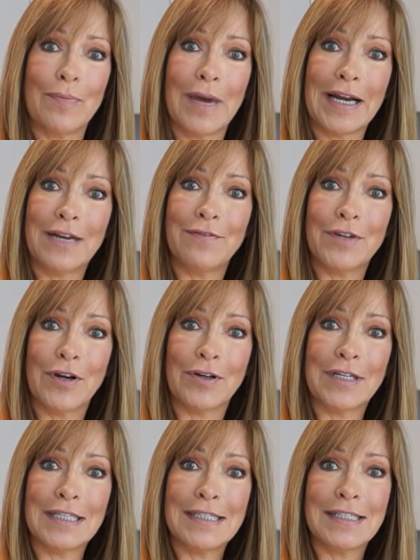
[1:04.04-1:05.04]
might have
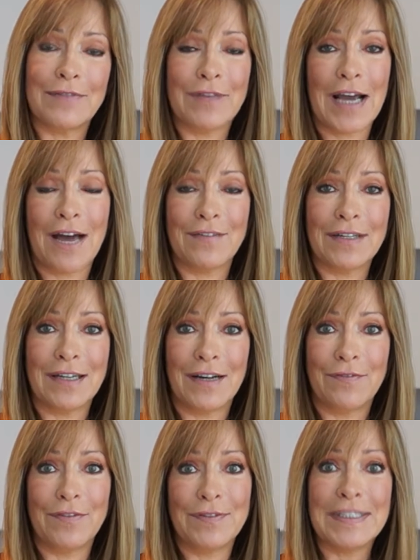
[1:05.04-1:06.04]
noticed, if you haven't,
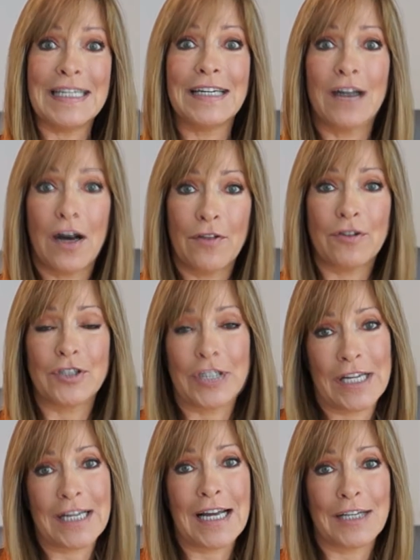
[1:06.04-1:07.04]
if you've seen other
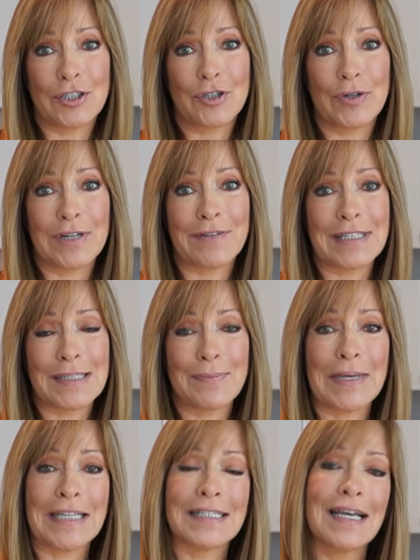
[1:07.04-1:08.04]
chicken cacciatore
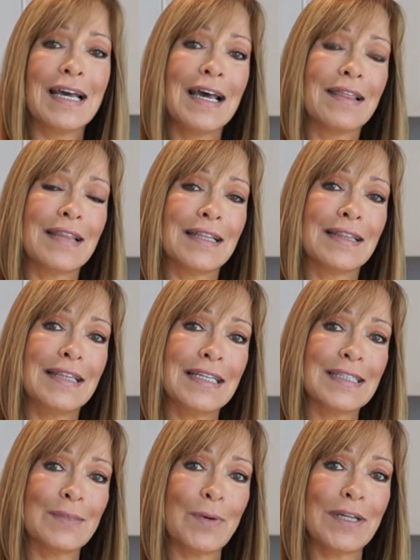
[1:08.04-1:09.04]
recipes, that
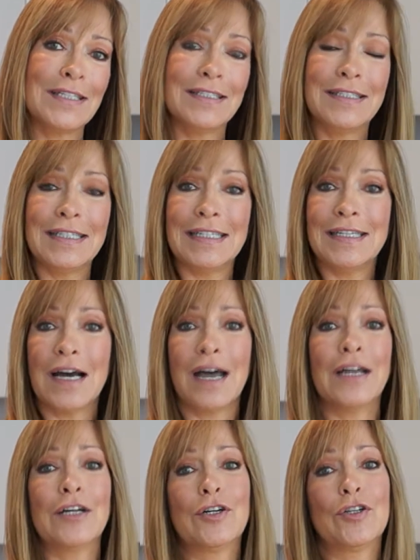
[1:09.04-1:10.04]
this one did
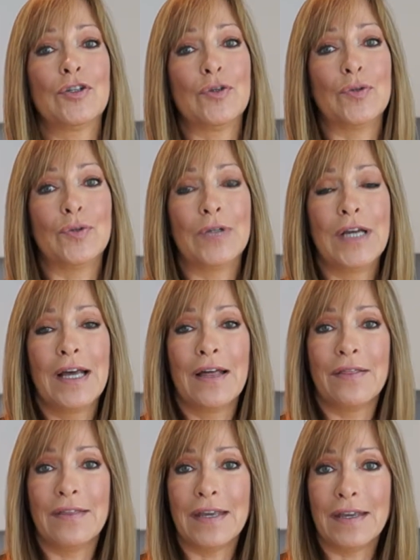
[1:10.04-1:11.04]
not include
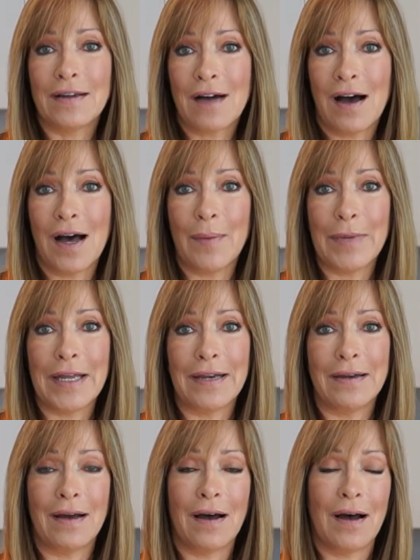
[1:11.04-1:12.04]
the
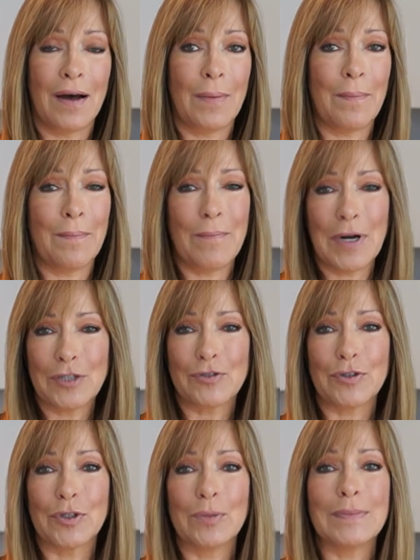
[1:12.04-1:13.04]
common um,
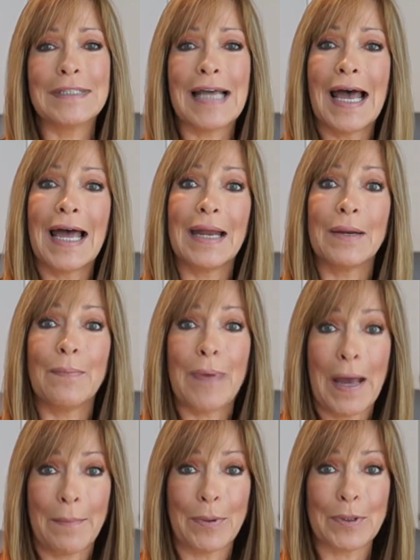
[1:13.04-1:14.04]
mushrooms and
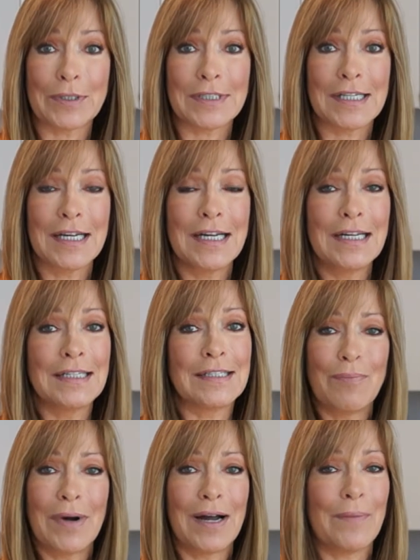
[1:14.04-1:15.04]
peppers.
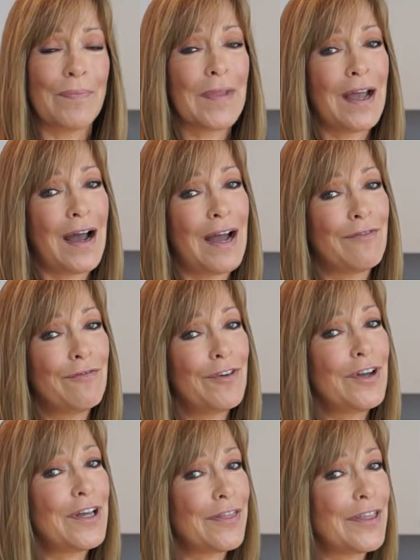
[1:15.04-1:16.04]
But I
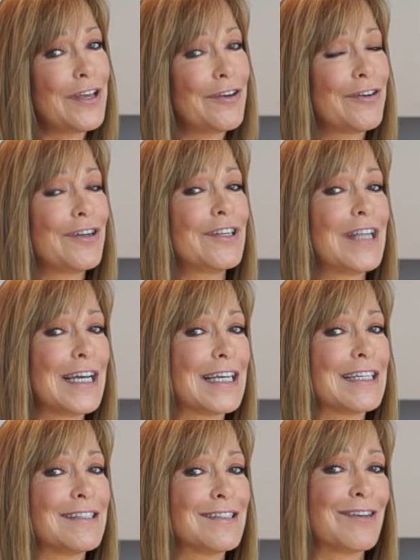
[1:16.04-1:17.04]
really think you're gonna like
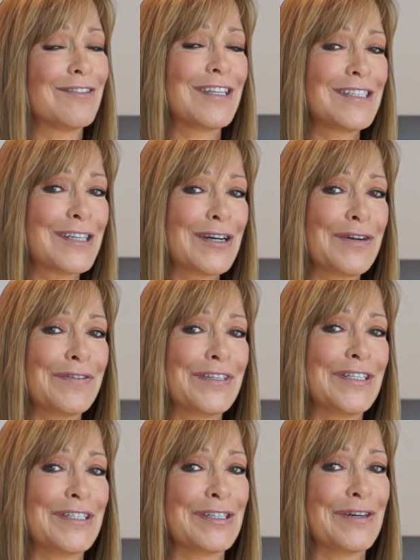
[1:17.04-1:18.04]
it. So let's get over to
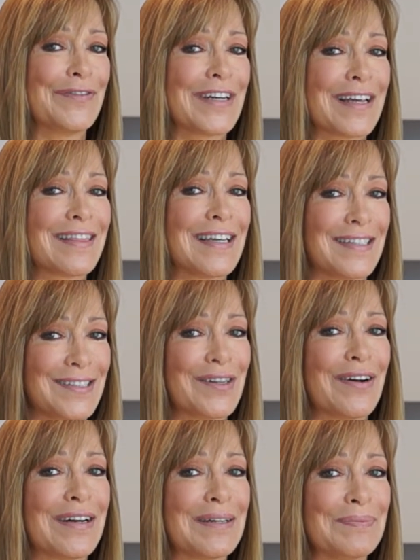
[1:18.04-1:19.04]
the stove and get things
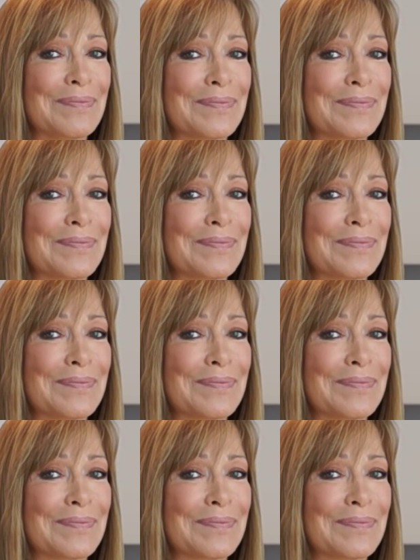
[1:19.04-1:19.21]
started.